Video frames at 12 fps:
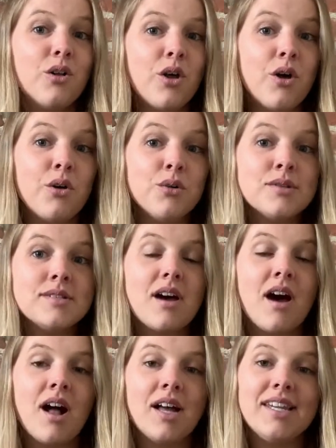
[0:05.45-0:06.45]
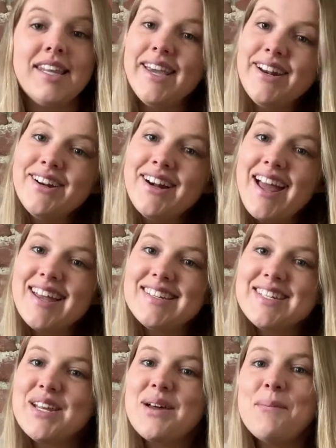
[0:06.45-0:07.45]
clothes on the
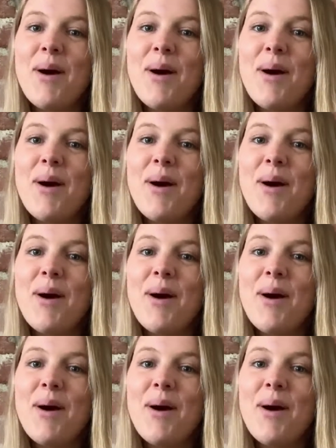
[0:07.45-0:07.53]
internet